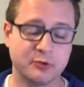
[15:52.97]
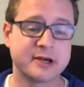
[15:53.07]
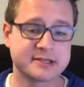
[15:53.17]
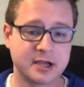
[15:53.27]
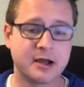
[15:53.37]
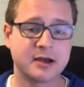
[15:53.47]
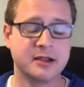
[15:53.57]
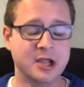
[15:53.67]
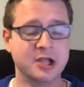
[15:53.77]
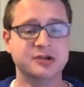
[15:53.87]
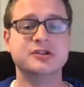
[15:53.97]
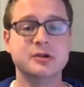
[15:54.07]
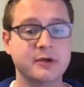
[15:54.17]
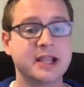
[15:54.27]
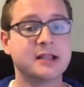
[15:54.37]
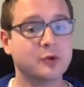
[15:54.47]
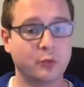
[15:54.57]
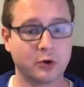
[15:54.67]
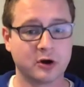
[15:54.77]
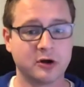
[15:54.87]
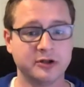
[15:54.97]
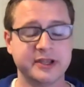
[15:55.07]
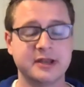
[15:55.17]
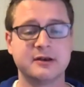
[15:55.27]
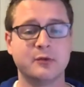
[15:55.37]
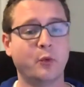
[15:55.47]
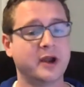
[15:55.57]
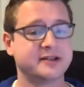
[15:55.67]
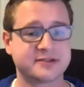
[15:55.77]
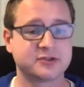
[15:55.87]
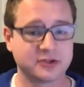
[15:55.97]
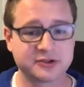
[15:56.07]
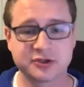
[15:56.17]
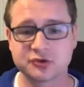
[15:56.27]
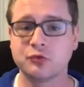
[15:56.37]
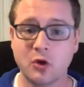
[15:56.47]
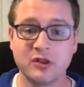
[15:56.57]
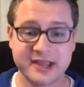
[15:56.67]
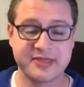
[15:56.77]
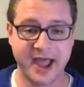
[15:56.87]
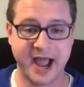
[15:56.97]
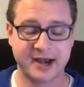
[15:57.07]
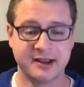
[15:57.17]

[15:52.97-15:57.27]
What is God doing in the world, and what is the church's role in that?